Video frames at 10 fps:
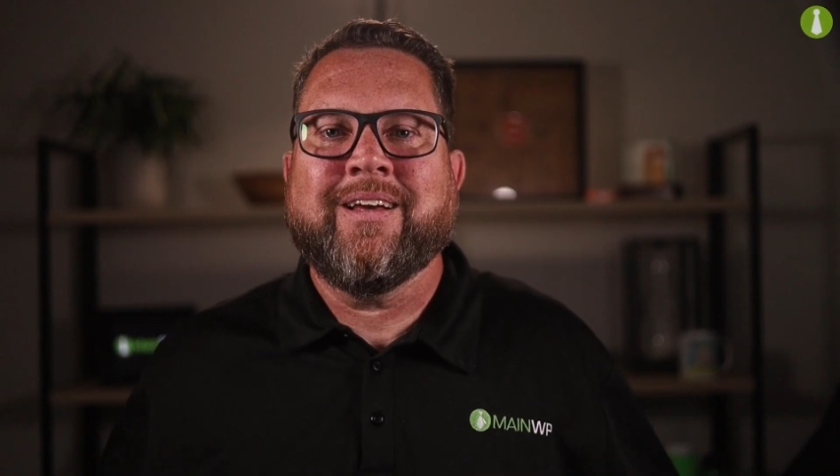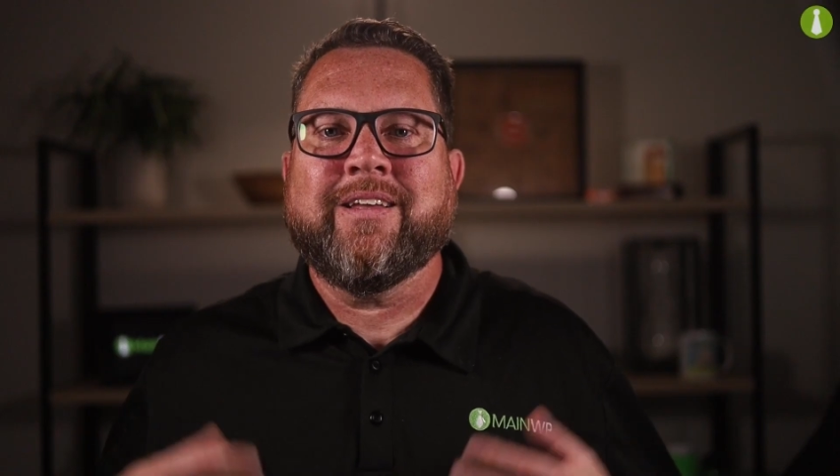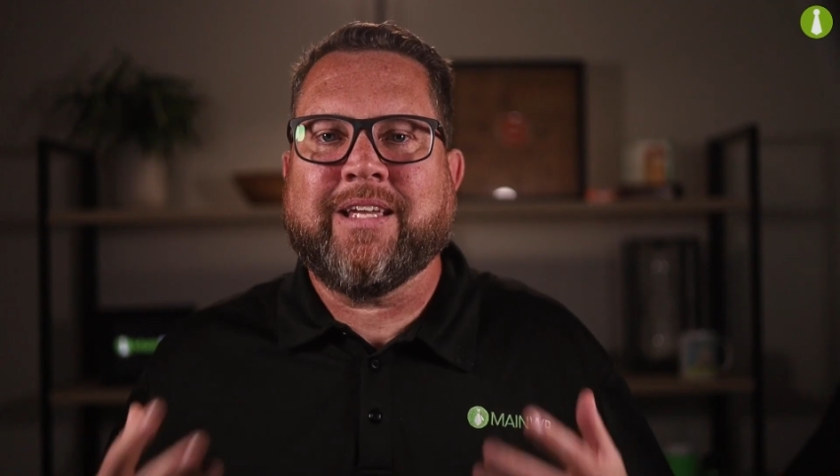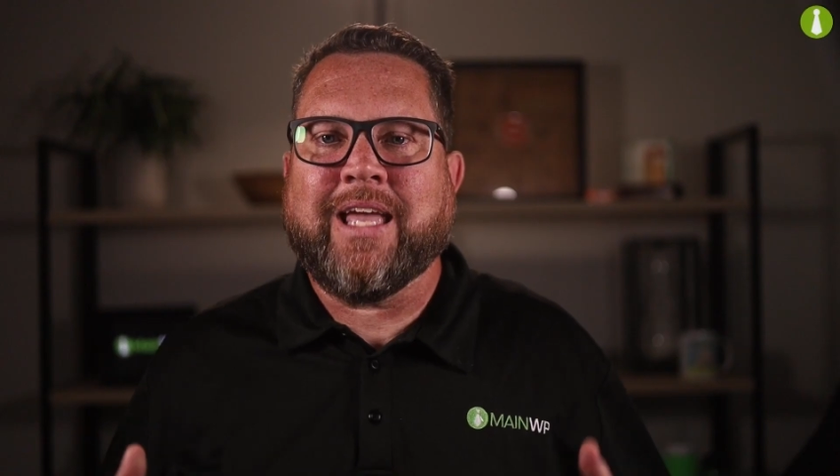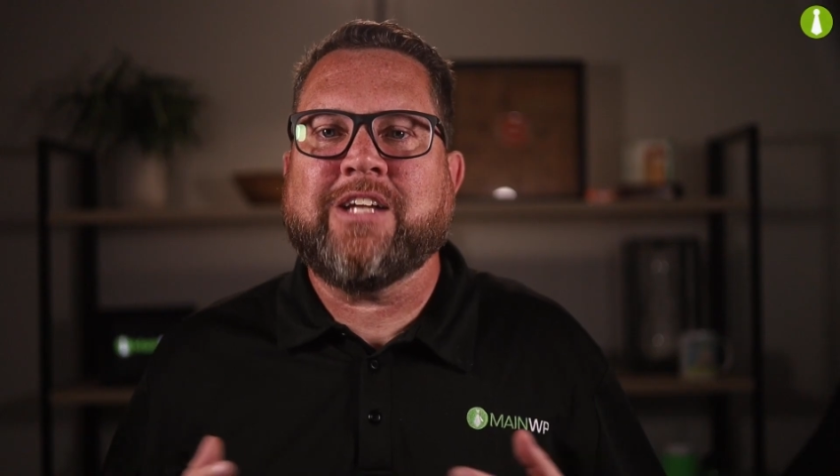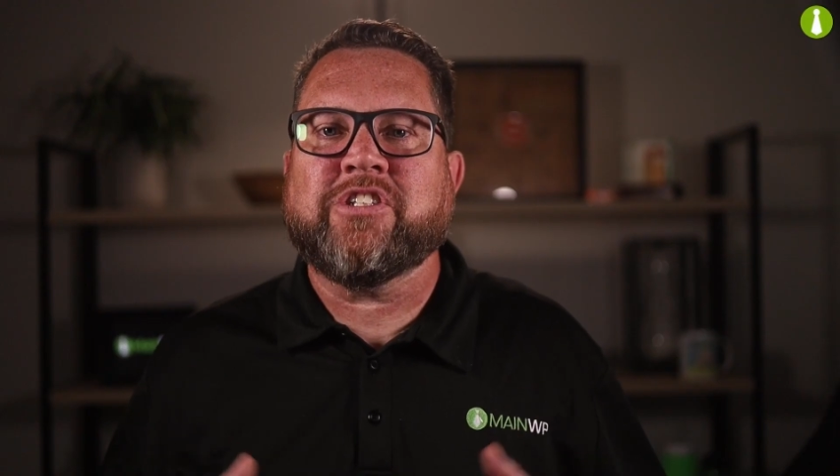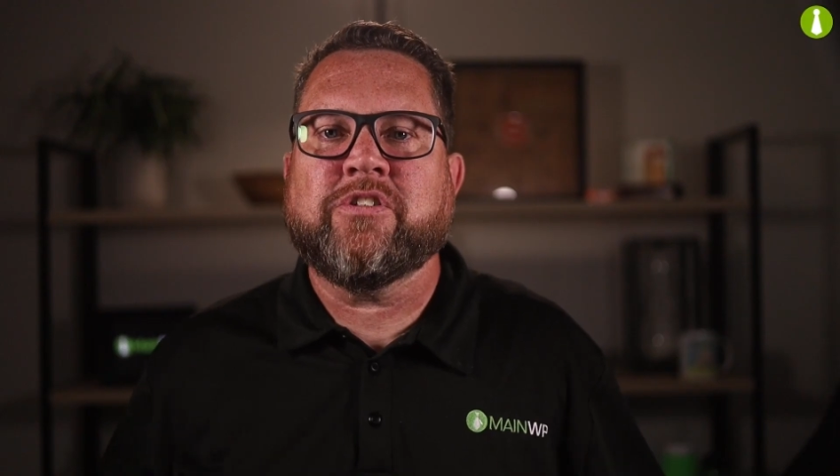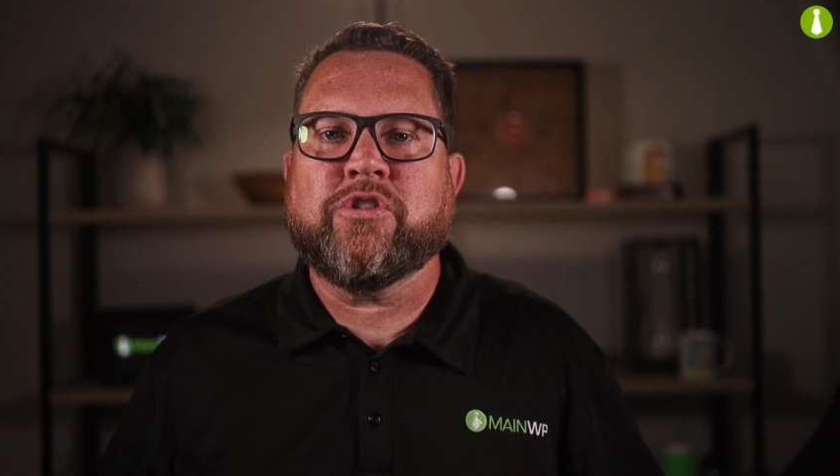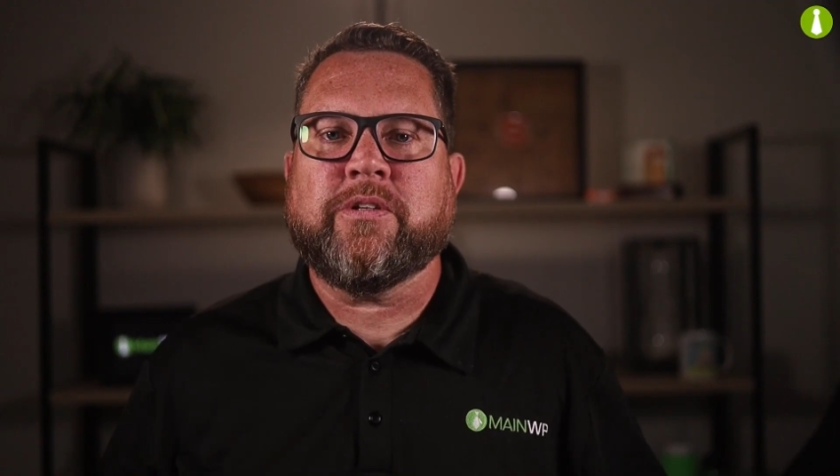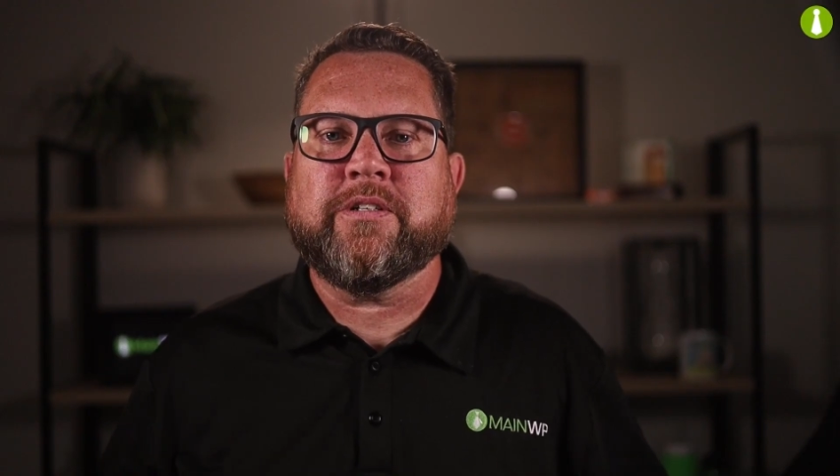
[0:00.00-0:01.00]
The Cache
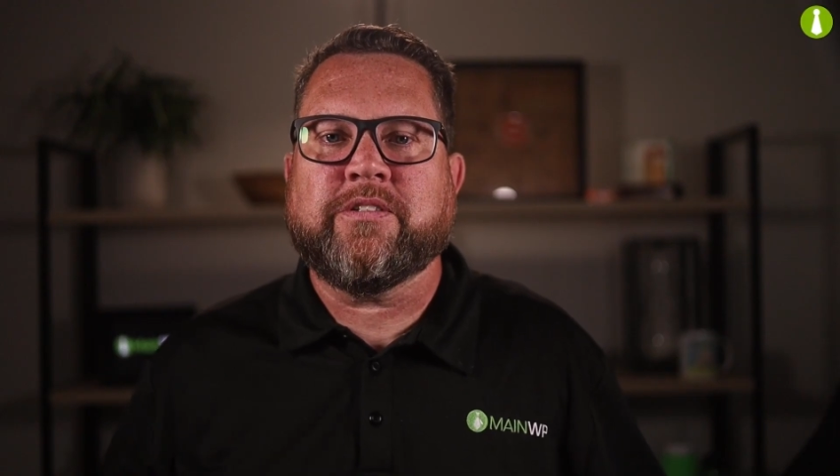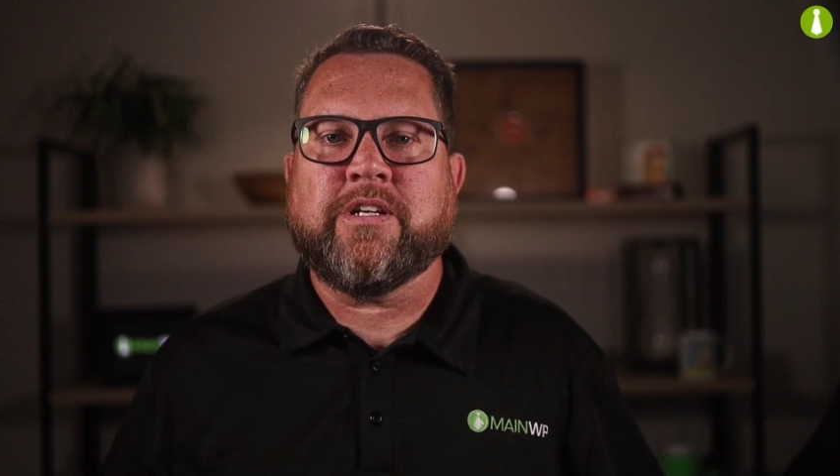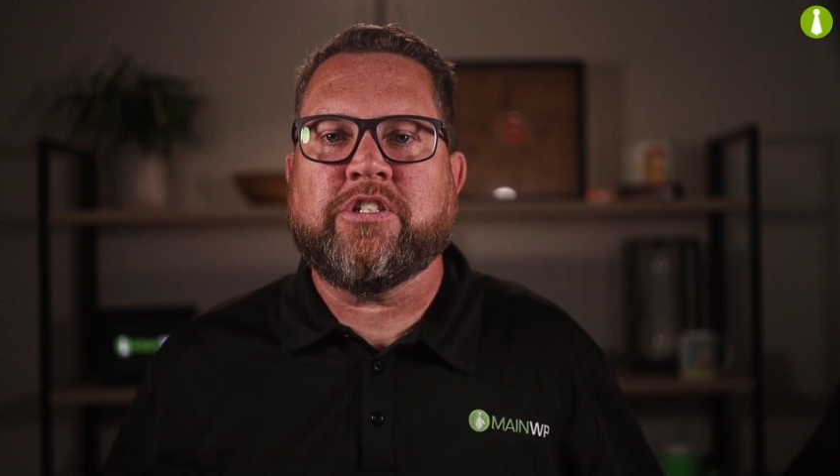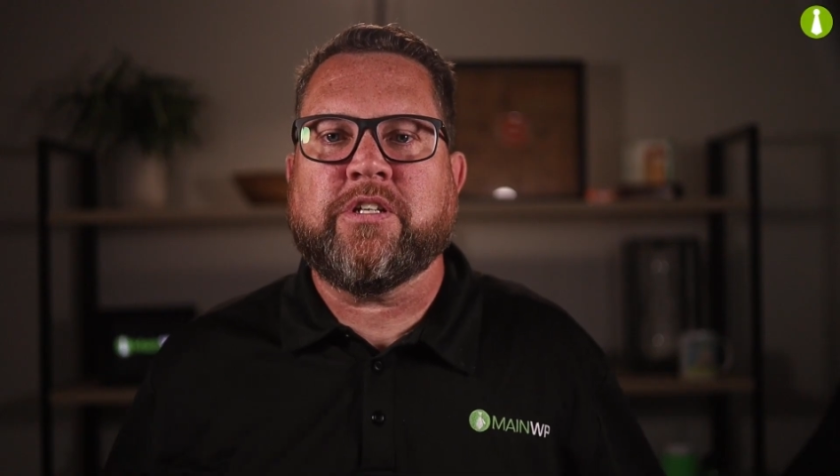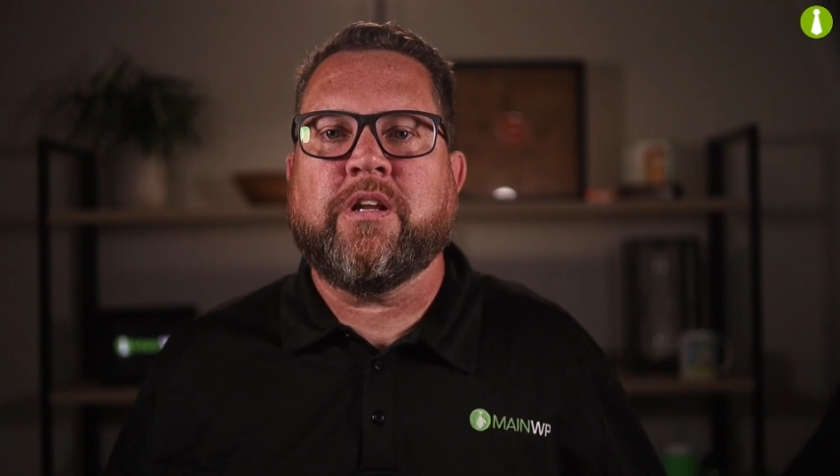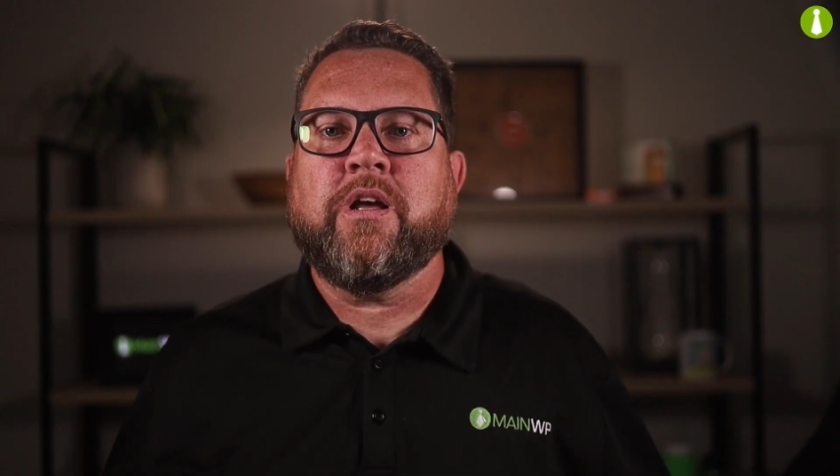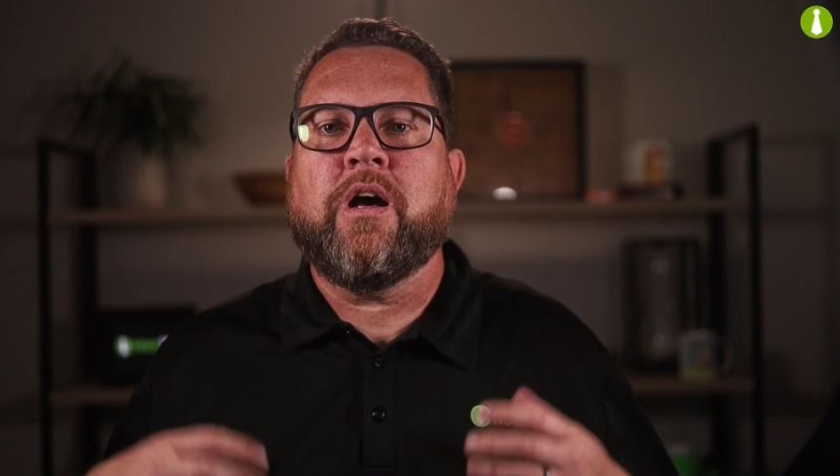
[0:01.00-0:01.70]
Control extension